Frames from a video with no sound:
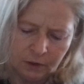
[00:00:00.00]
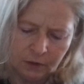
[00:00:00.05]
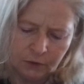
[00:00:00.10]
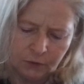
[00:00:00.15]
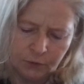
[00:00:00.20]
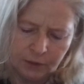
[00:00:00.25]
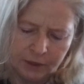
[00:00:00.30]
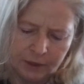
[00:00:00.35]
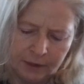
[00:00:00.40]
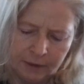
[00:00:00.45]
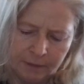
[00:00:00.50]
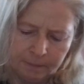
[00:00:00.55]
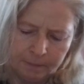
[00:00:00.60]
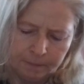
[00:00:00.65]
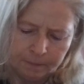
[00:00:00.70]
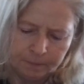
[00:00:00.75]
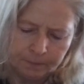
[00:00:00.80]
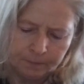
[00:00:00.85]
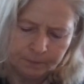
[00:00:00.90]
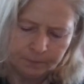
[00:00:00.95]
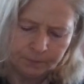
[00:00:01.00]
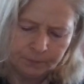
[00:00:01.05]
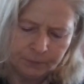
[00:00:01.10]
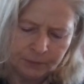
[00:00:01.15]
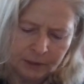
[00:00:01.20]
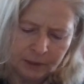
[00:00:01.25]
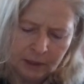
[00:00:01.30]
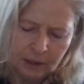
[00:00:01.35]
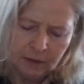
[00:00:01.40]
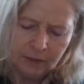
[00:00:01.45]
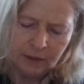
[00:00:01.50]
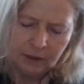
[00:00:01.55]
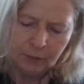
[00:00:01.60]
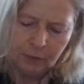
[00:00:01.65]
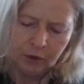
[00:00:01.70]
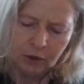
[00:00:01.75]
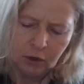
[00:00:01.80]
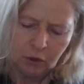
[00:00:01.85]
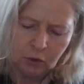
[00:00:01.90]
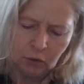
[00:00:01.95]
Let's read it.
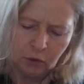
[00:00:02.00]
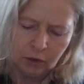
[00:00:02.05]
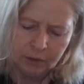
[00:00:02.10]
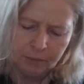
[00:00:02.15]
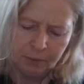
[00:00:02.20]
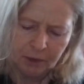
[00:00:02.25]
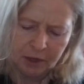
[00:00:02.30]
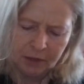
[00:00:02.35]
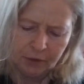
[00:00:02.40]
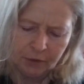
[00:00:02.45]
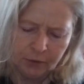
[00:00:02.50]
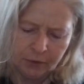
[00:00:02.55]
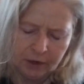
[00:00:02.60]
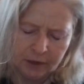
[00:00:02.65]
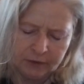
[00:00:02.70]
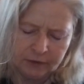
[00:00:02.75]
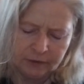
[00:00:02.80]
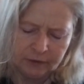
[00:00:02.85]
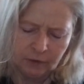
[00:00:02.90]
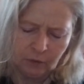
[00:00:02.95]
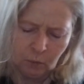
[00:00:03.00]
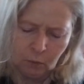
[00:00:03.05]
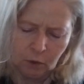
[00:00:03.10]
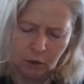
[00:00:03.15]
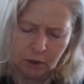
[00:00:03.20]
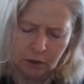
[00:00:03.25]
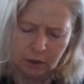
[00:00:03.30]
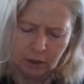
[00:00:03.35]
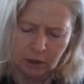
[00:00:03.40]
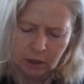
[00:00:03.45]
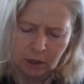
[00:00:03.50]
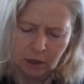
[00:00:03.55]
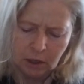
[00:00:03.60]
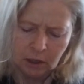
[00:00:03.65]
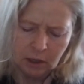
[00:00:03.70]
They were allured by the grace in the work.